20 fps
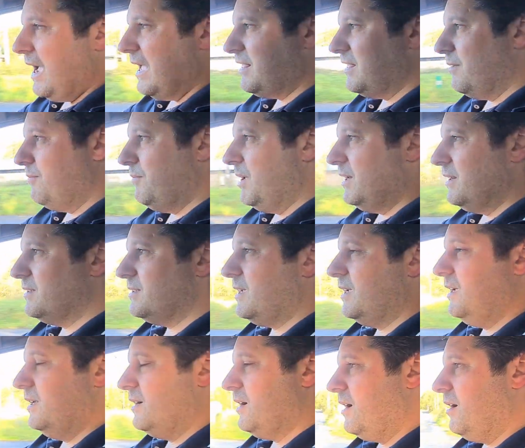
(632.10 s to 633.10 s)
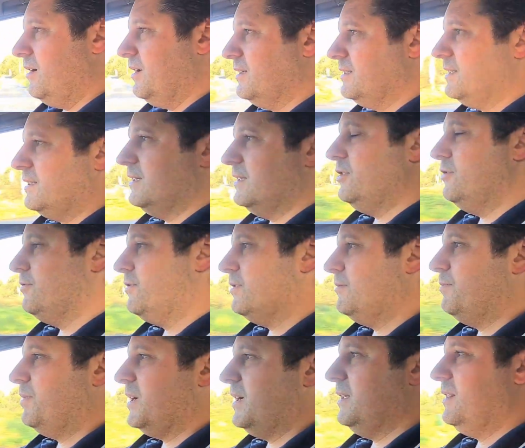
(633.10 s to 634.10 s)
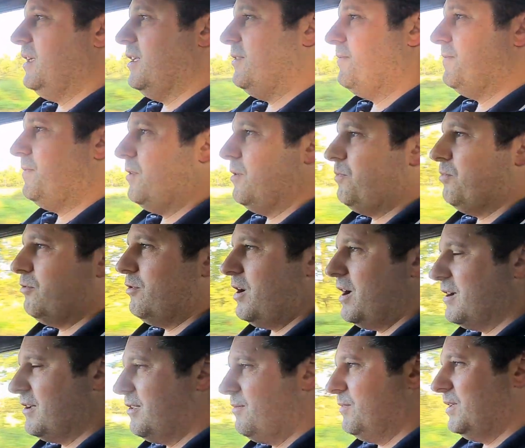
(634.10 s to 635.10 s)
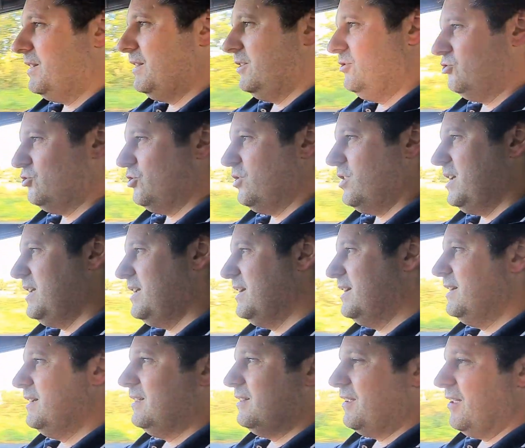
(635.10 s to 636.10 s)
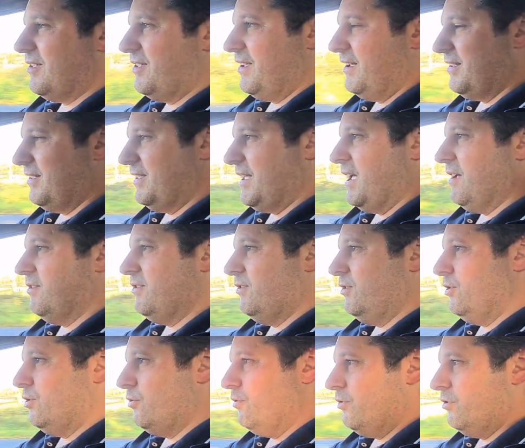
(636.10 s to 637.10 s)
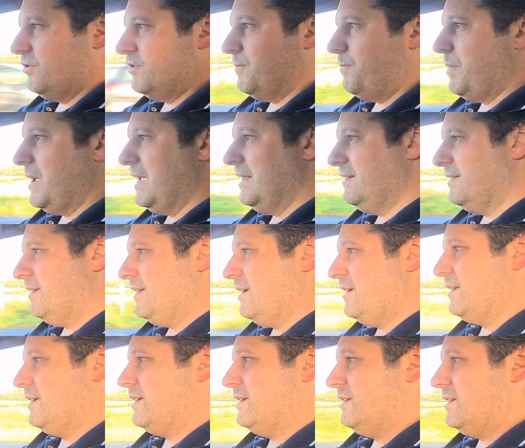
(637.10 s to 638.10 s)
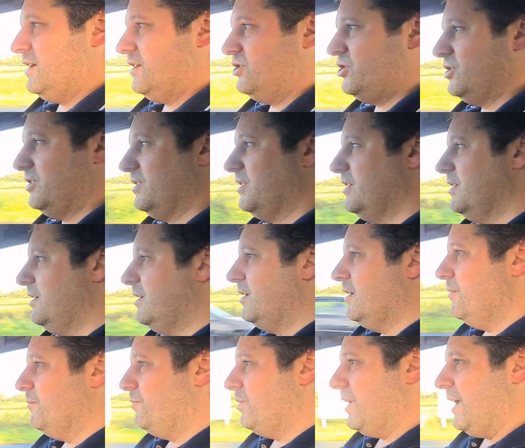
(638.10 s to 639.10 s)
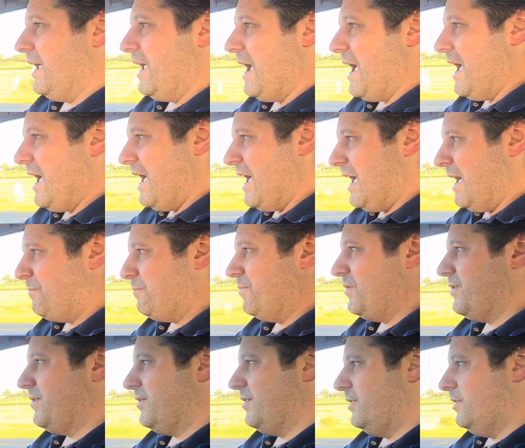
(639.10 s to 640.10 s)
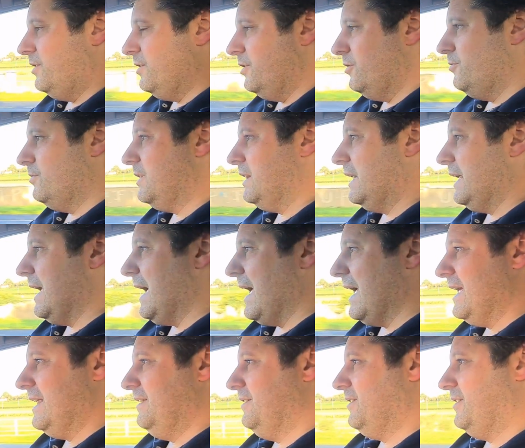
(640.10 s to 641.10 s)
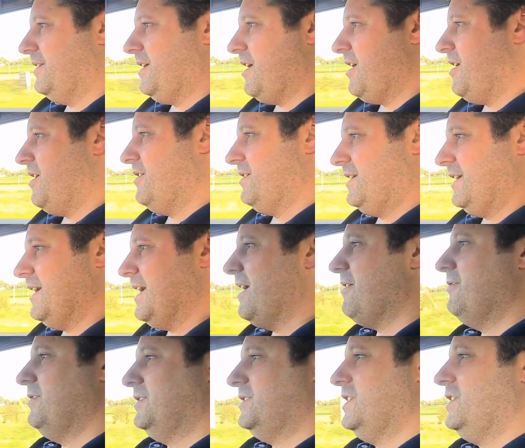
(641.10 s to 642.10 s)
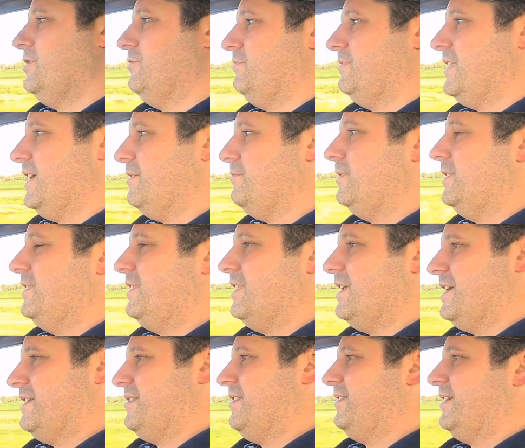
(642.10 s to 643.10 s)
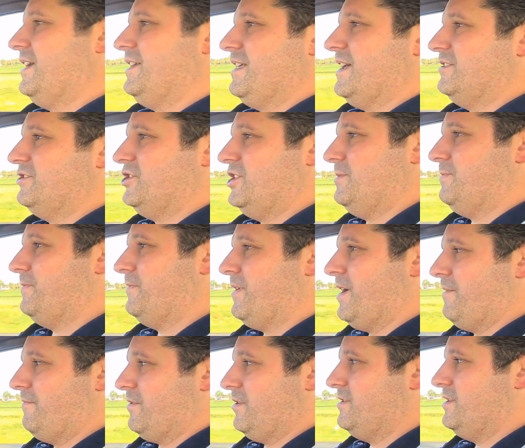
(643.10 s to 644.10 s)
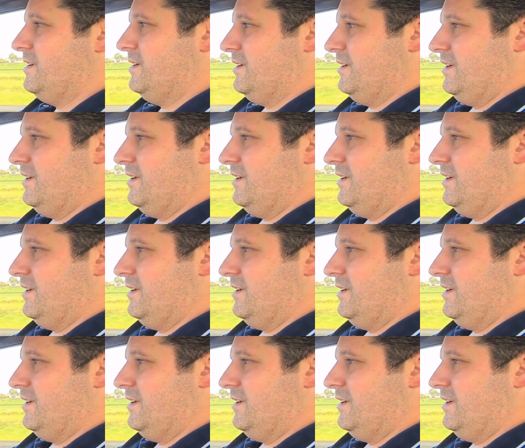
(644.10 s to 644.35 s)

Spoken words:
At the minute in Ireland, you can buy these for approximately 3,000 to 6,000 euro, depending on condition. But I absolutely, hand on heart, guarantee you they will not stay that cheap forever.